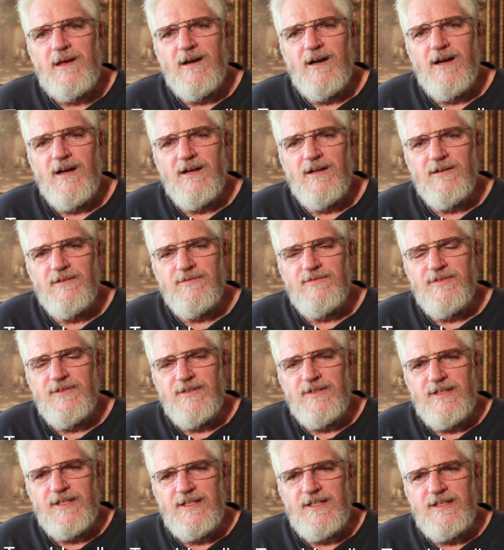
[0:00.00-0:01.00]

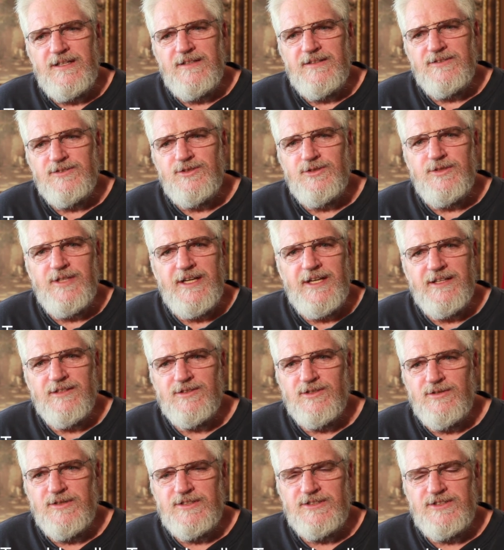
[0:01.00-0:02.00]
of the
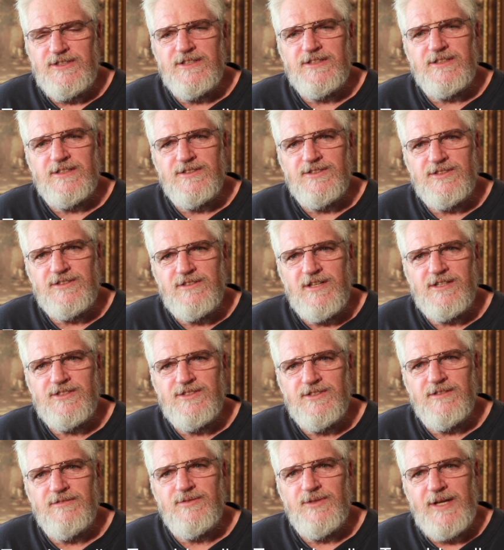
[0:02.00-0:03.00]
Judeo-Christian
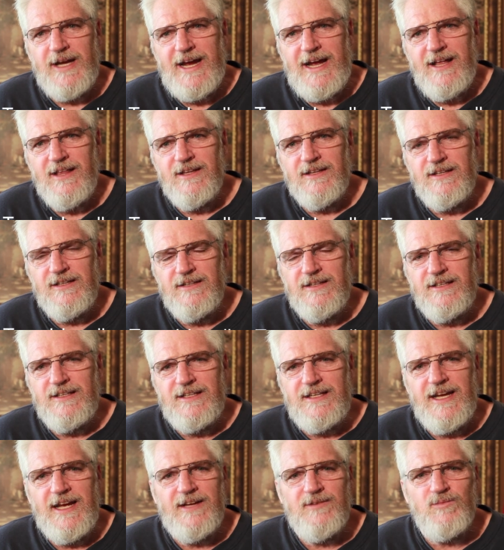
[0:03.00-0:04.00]
construction of reality
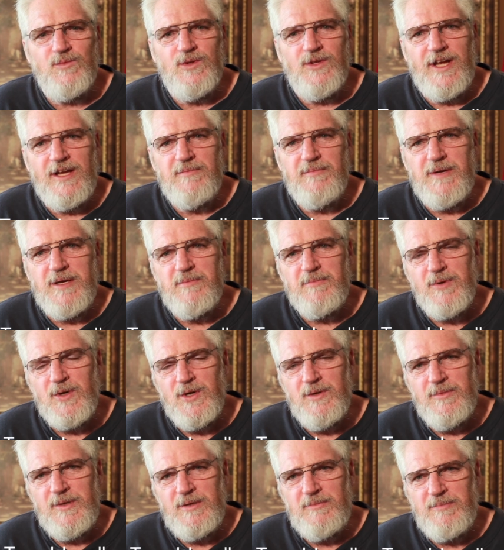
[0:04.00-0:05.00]
that debt will not be a
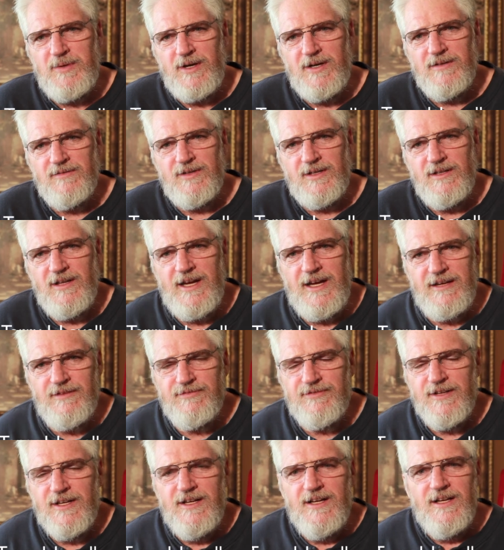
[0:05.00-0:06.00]
permanent part of our
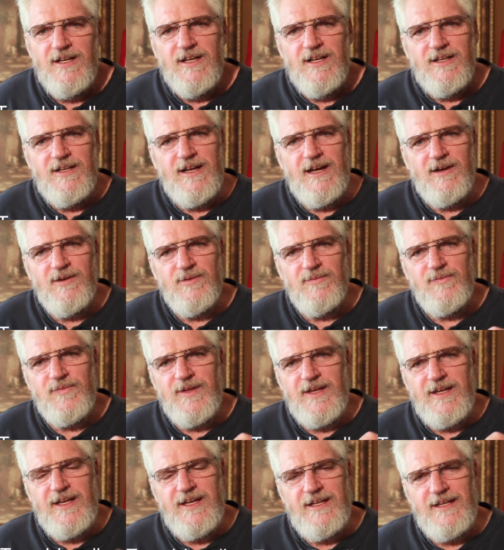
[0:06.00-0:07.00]
life.
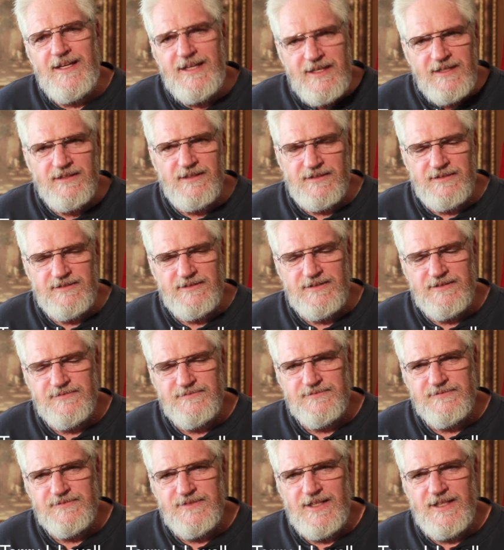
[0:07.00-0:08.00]
Now, in England,
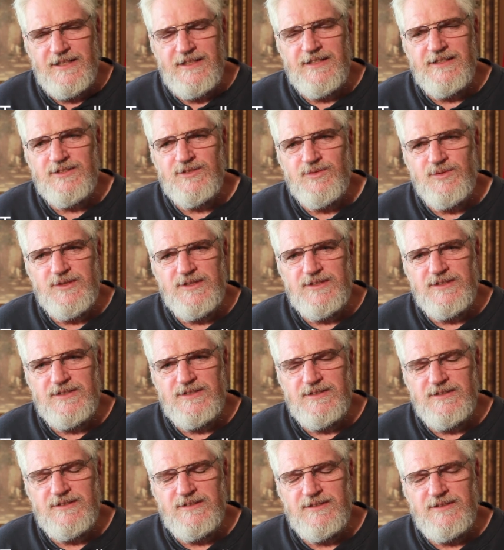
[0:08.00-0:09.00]
and this
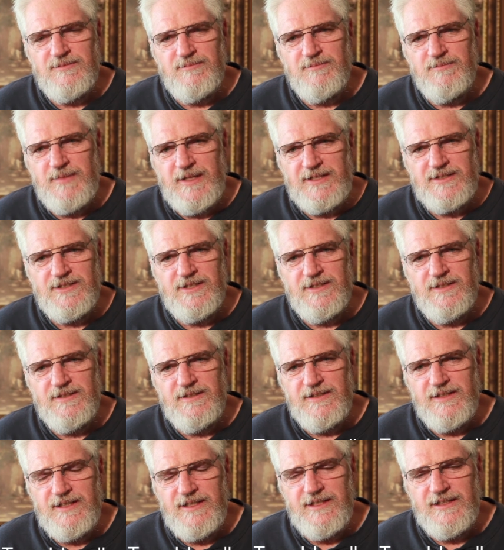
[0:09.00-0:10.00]
was
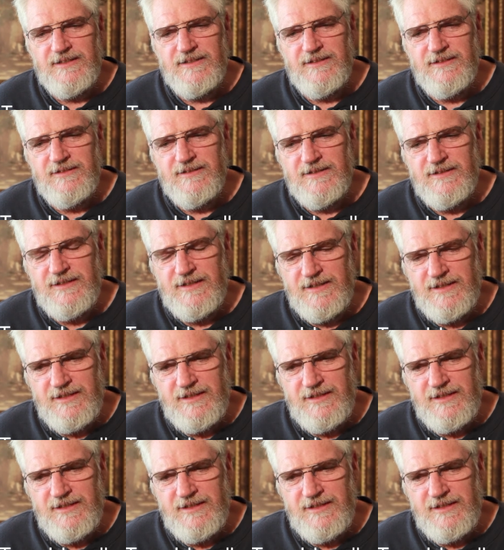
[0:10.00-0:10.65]
mentioned in